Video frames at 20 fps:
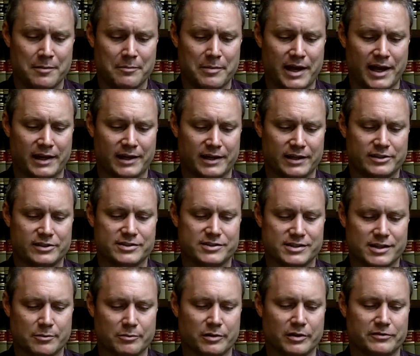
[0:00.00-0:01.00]
Back in
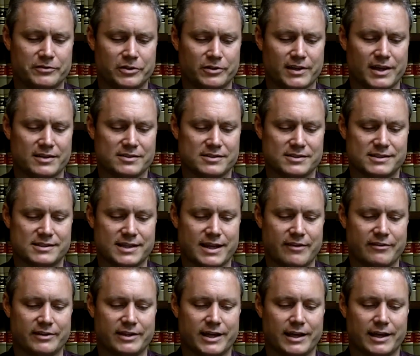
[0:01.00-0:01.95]
December of 2007,